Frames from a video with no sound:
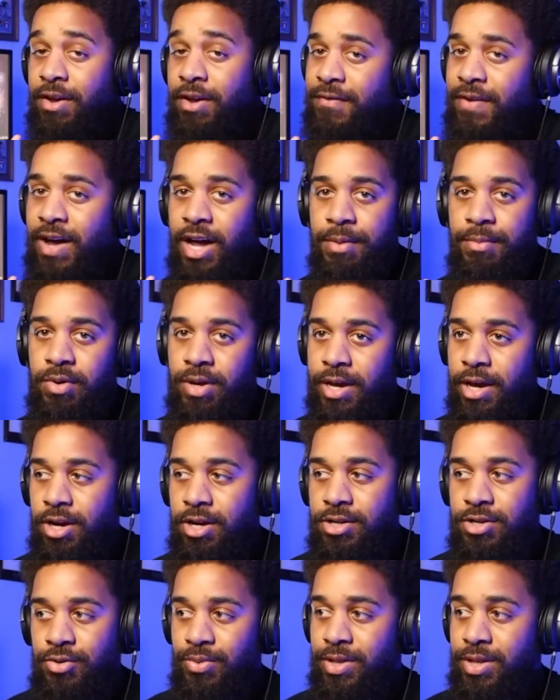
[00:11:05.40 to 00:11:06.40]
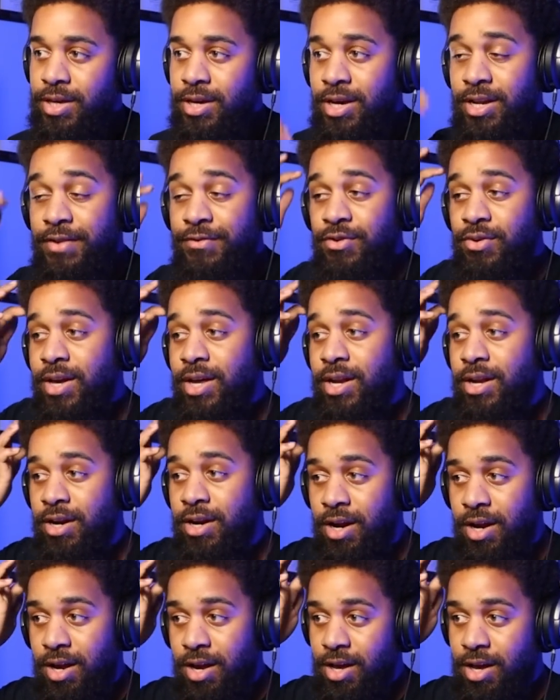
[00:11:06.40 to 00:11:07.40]
viable character, really good if you get her.
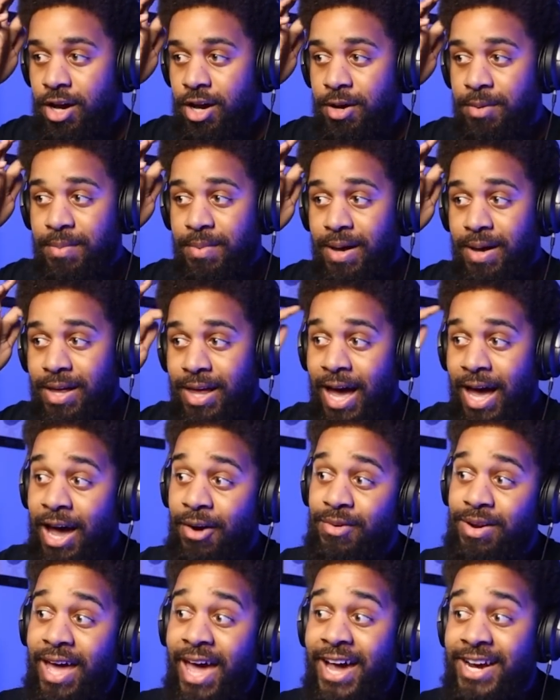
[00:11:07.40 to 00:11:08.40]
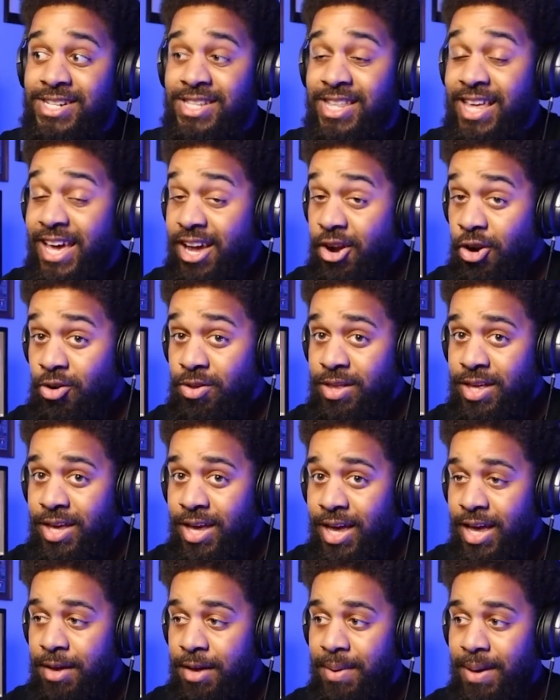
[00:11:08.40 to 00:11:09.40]
I would actually, like, early
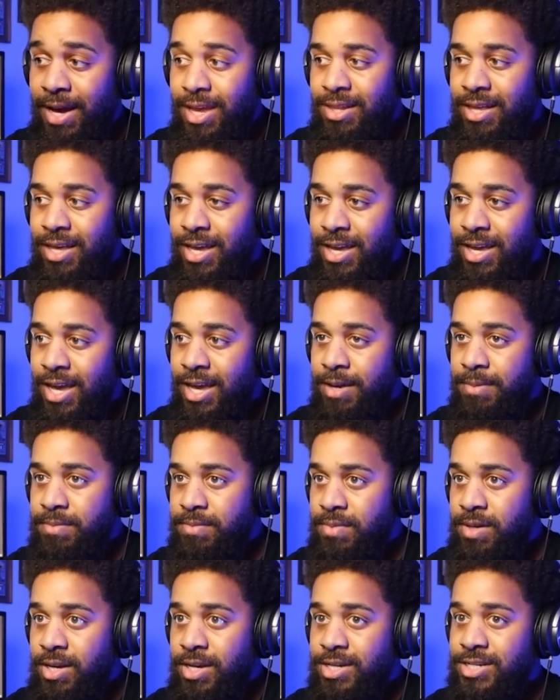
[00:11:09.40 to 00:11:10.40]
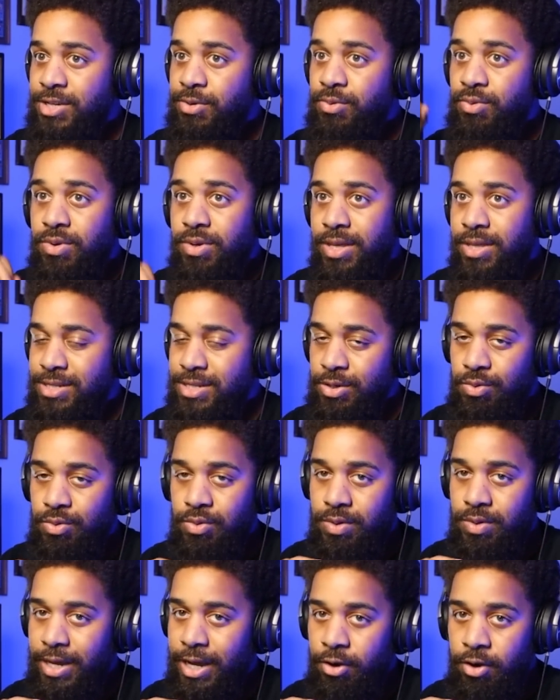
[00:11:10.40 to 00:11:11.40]
game and late game, she
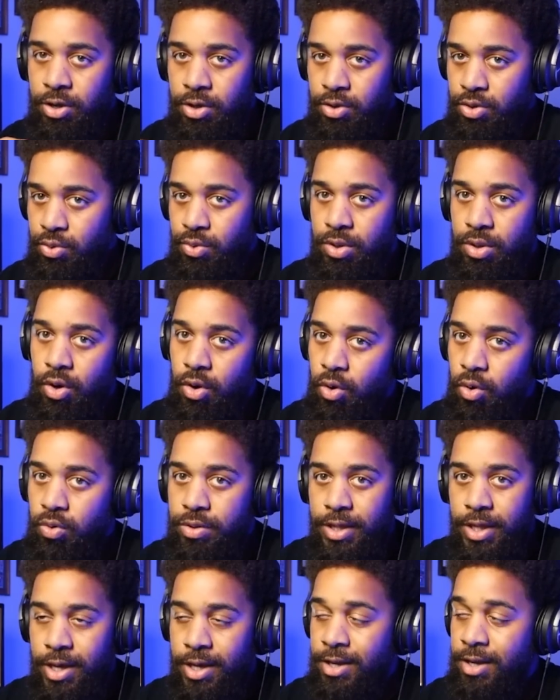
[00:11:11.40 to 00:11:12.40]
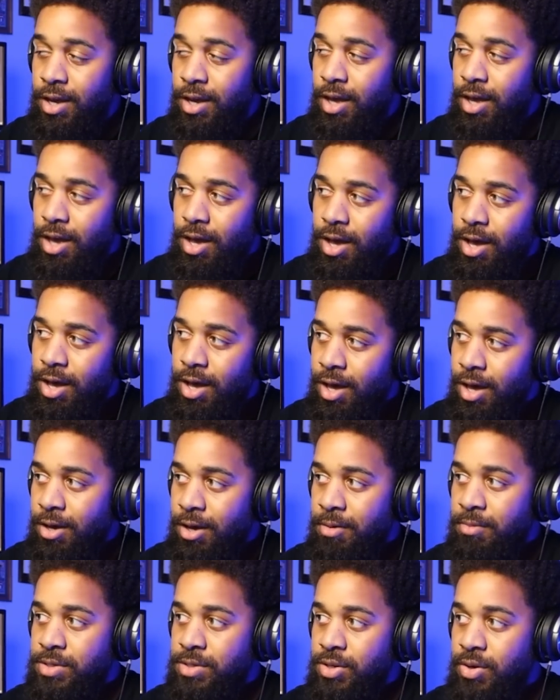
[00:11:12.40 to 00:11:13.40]
will carry you through the whole thing.
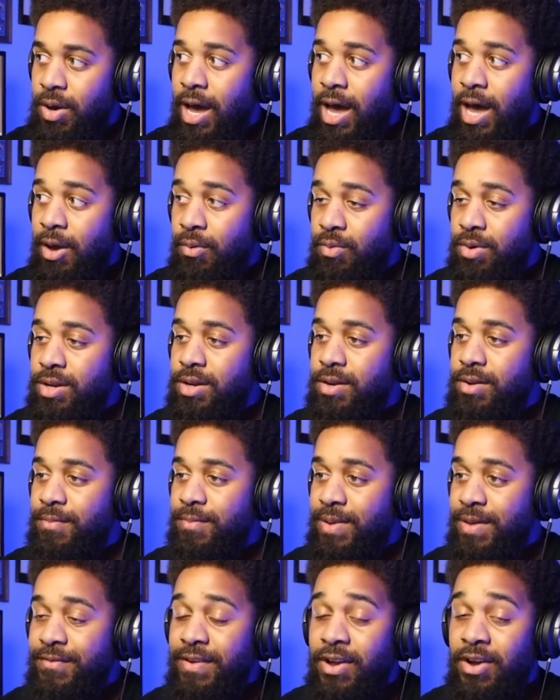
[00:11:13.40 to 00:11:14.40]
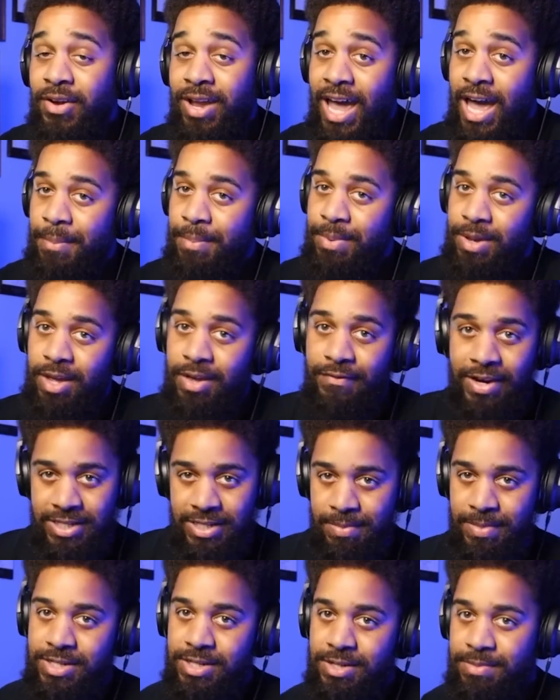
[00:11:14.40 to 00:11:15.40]
So I would be very happy if I
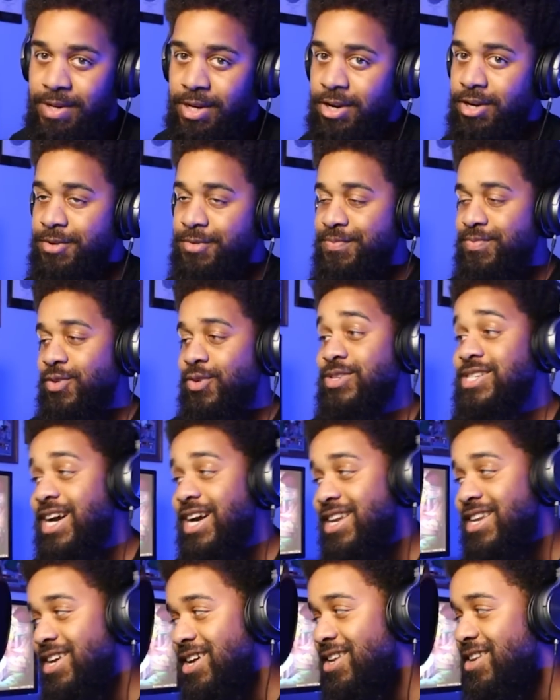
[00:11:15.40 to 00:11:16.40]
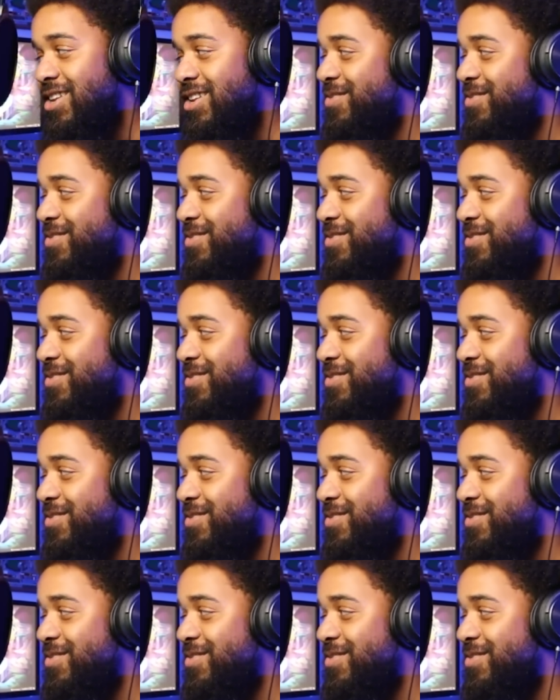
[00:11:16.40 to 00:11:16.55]
summoned Samir, which I did.